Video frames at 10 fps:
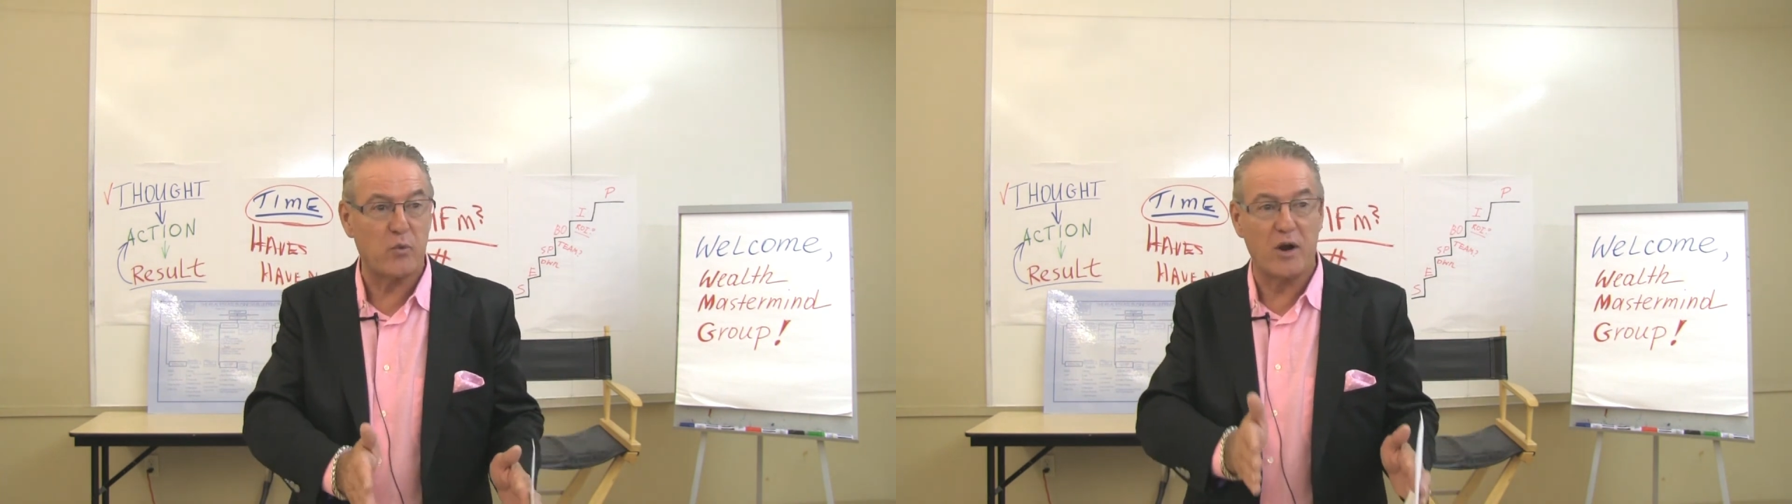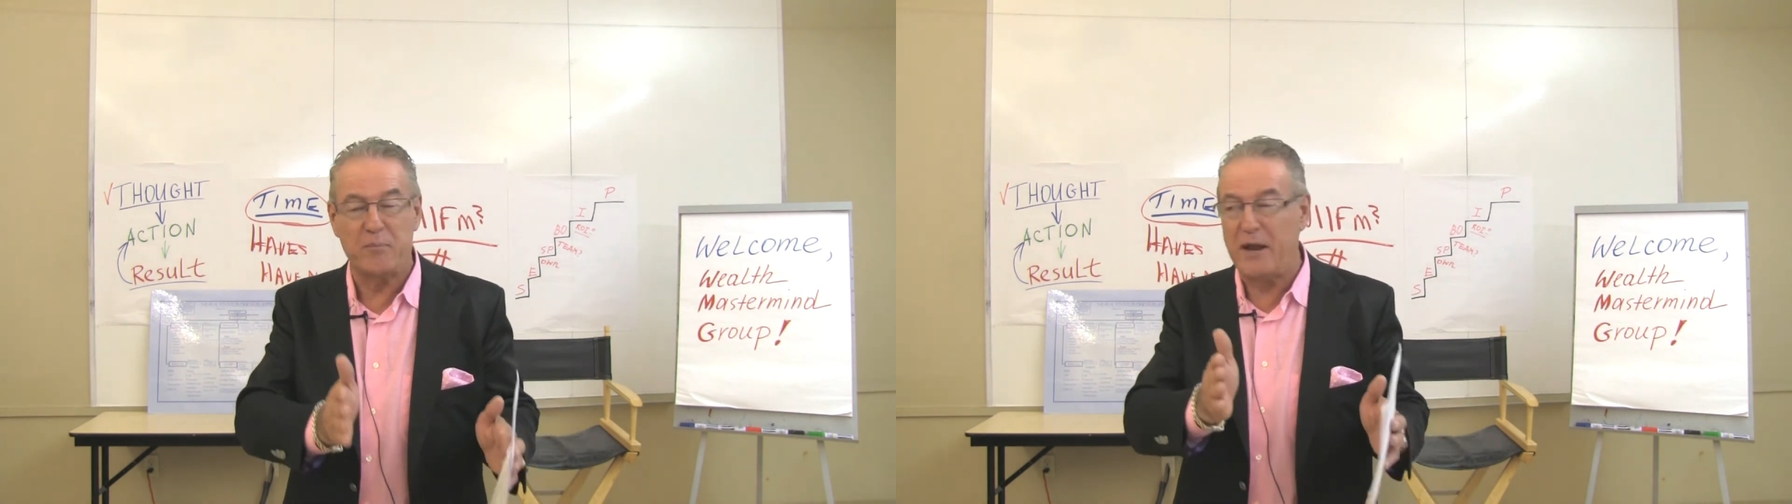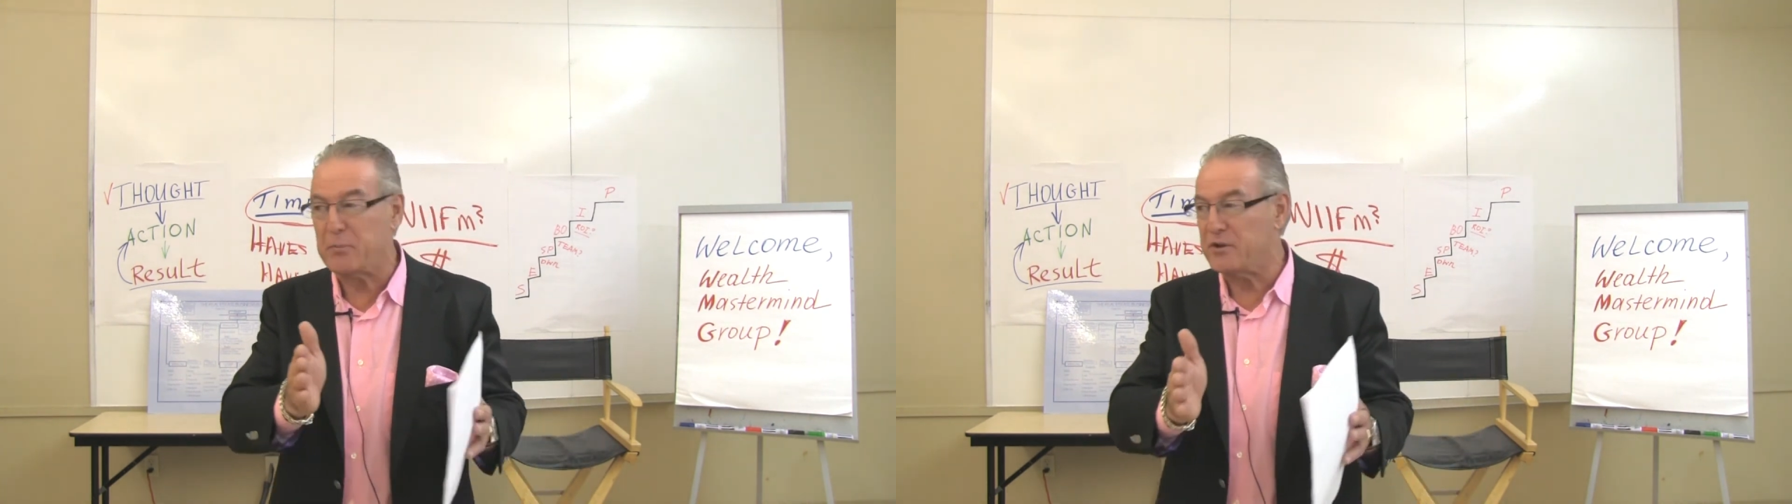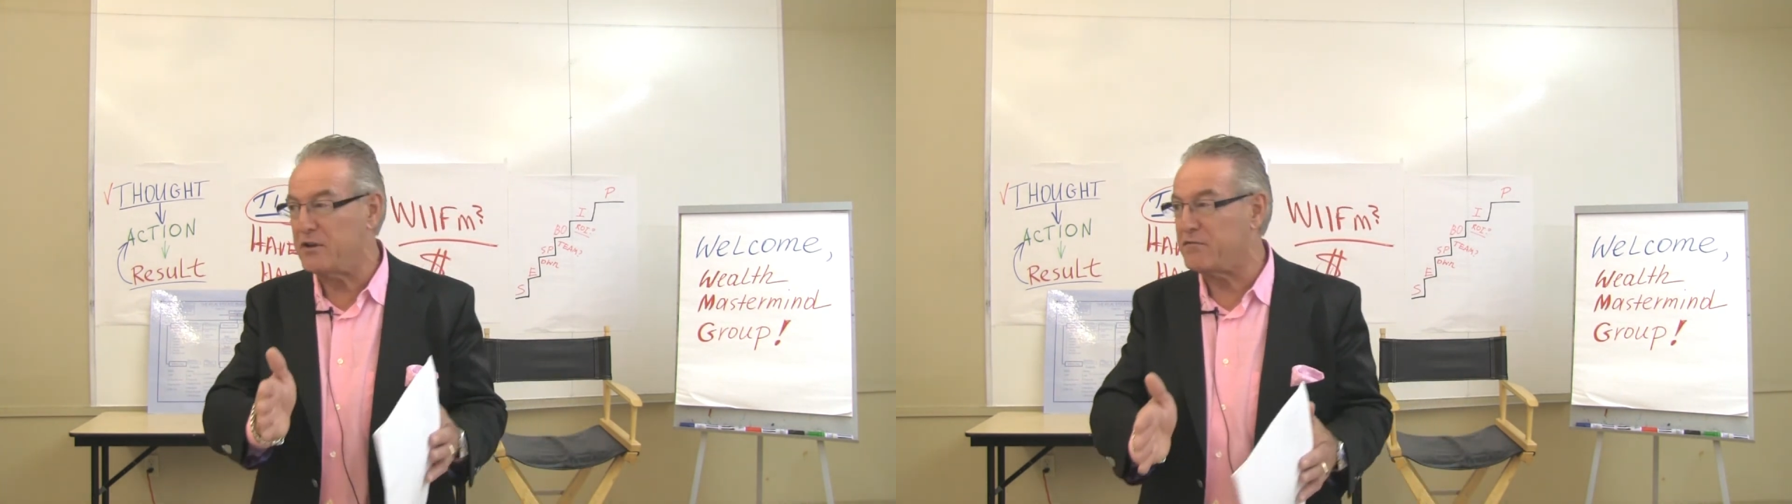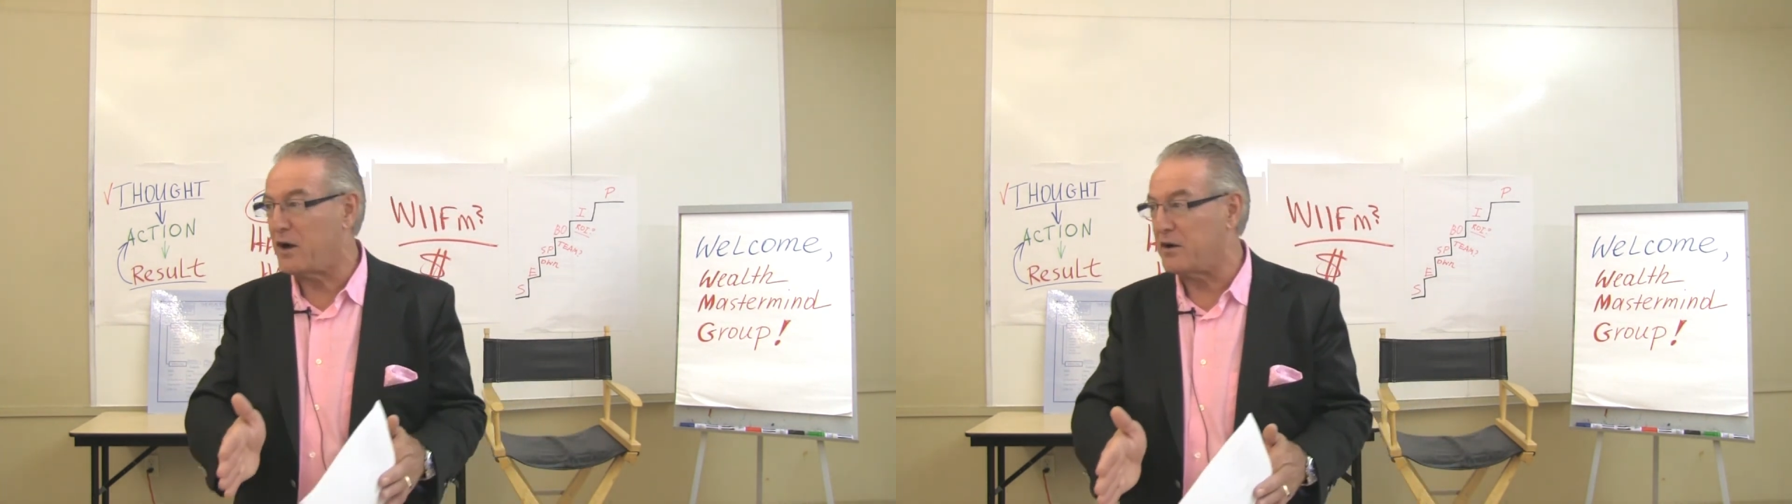what do people
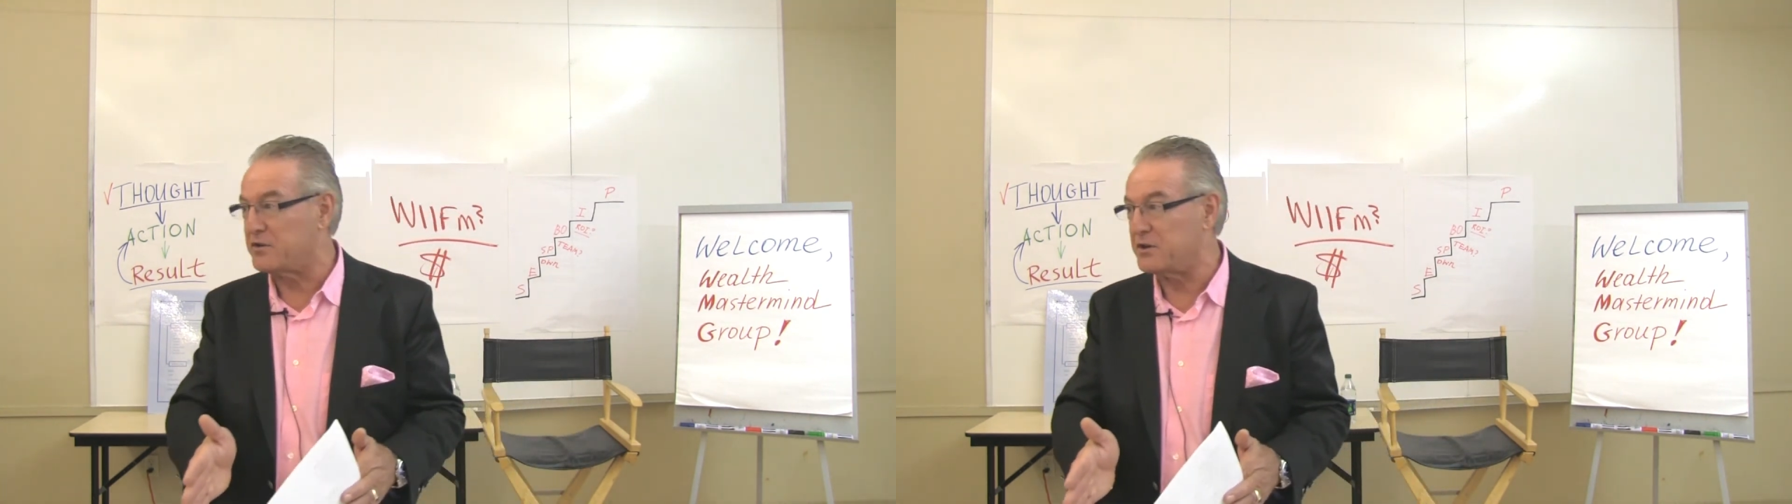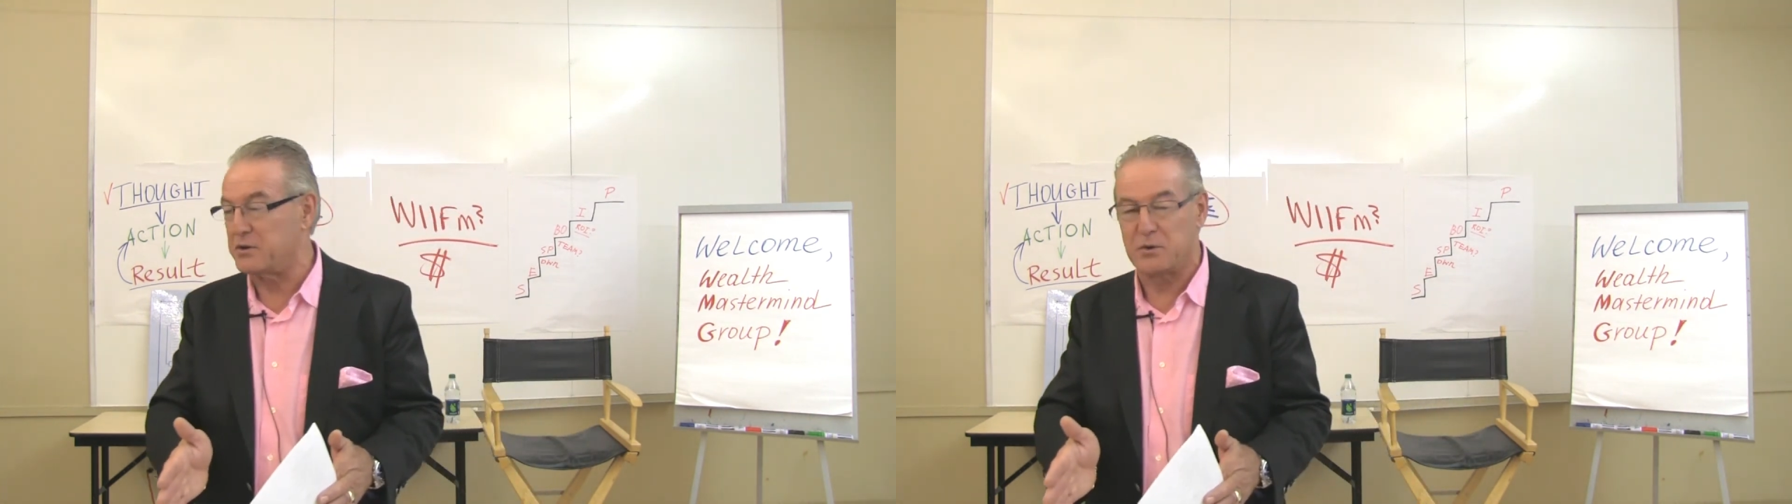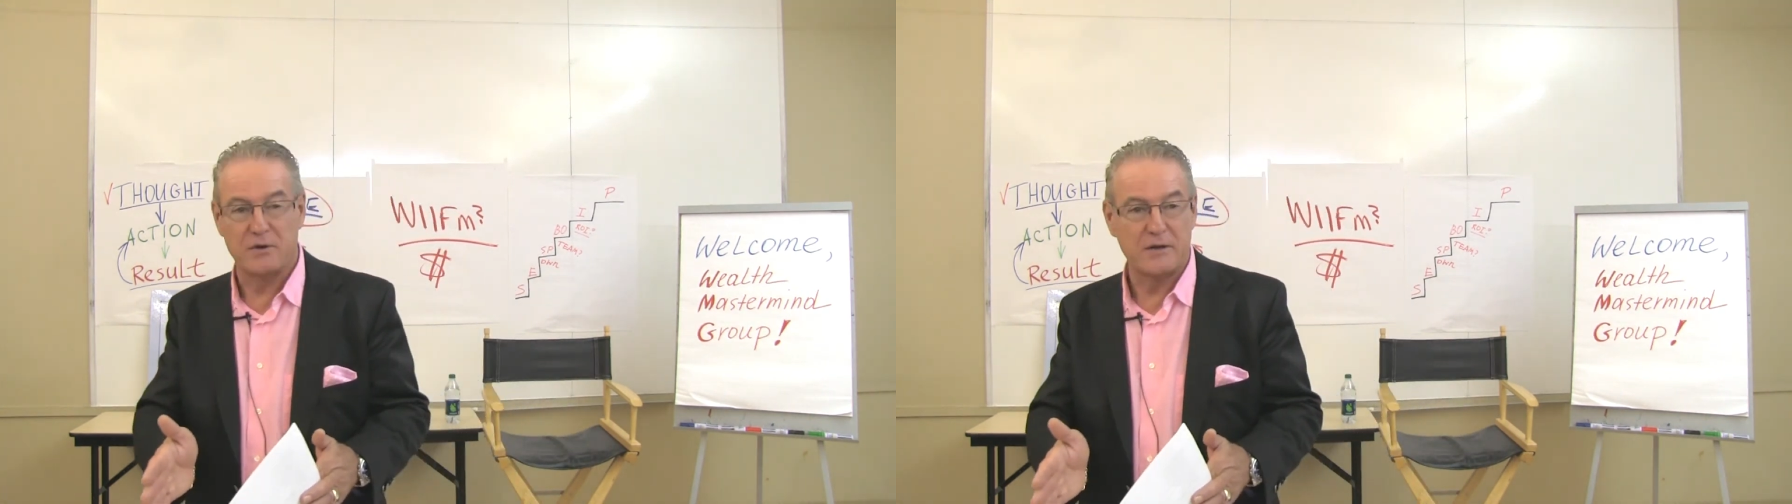default to?